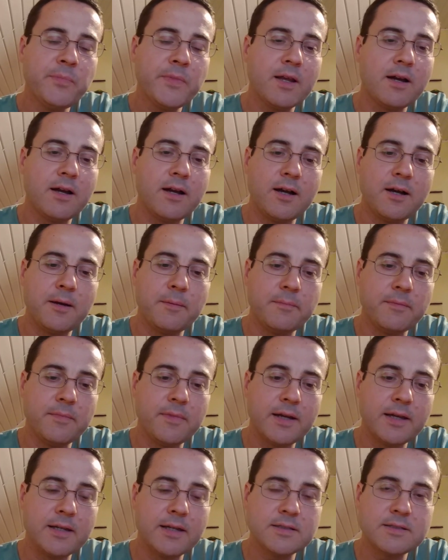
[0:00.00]

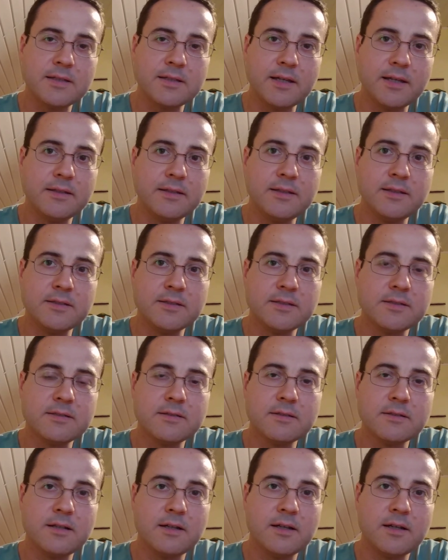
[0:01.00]
I guess like
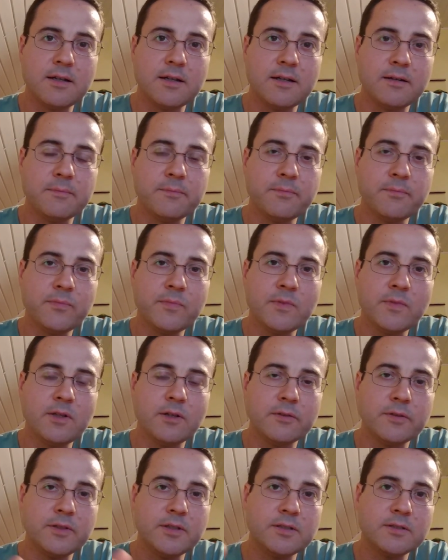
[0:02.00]
these, you
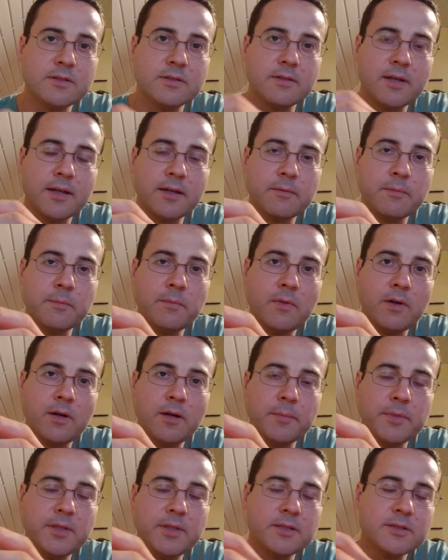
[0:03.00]
know, these like
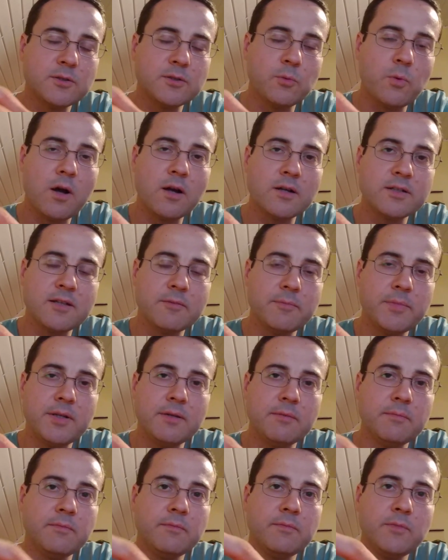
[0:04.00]
medicinal waters have
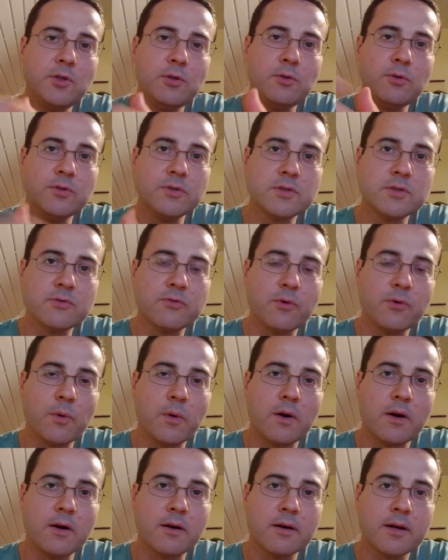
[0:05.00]
been used
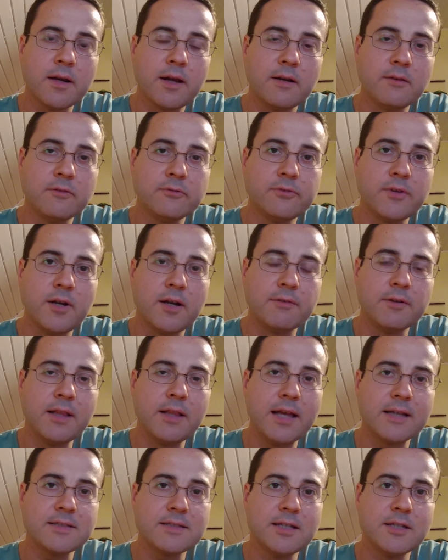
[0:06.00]
for kind of
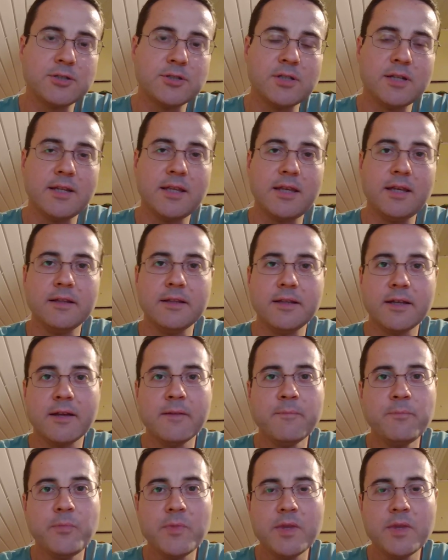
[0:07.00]
relaxation and
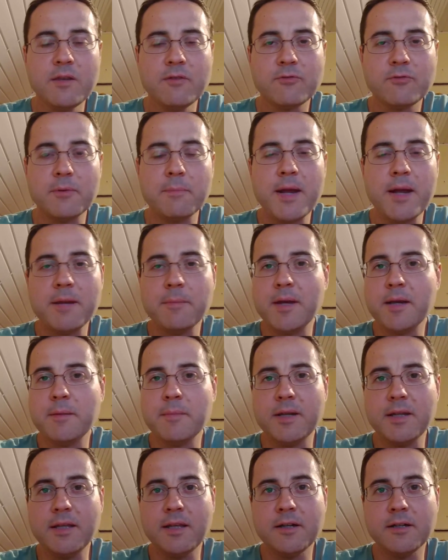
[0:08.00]
healing for many, many,
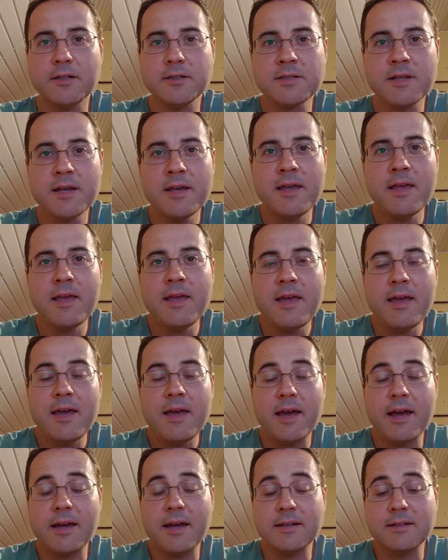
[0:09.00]
many years.
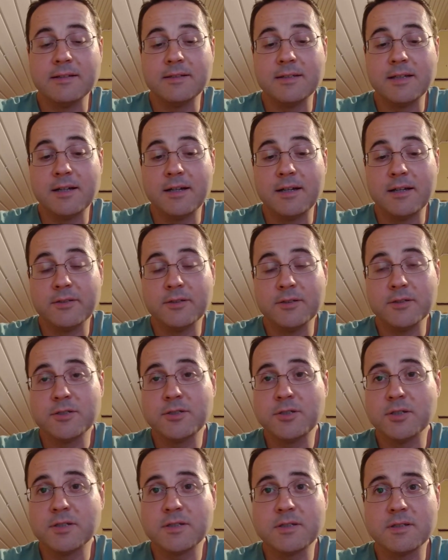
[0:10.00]
And
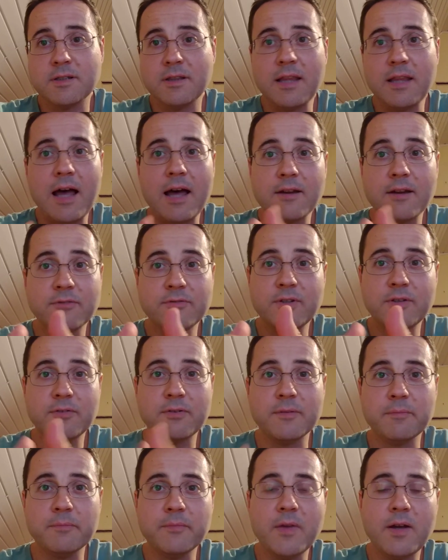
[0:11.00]
there's just a lot of
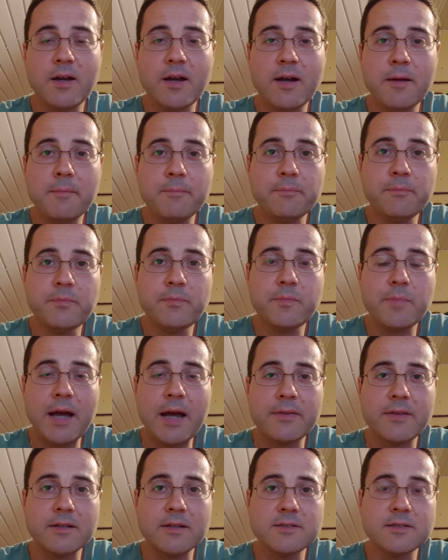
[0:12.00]
different
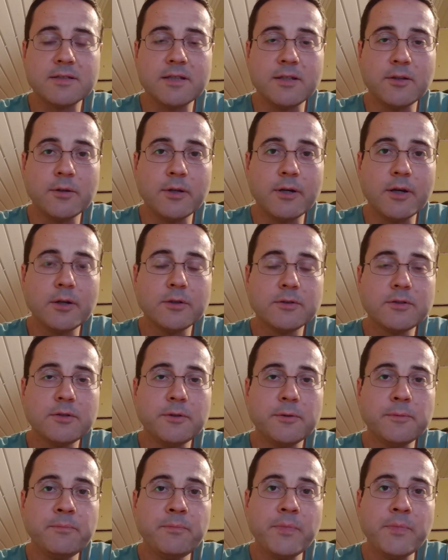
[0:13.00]
bathhouses that you can go
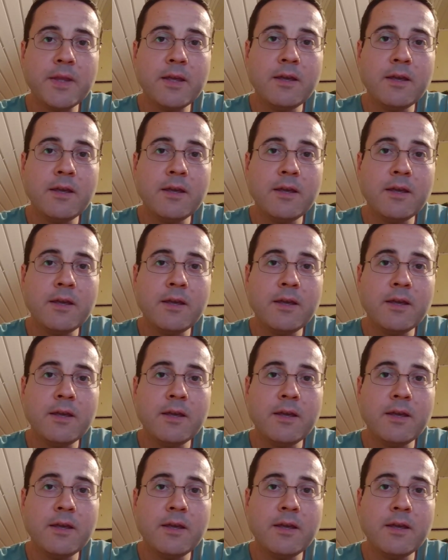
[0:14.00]
to.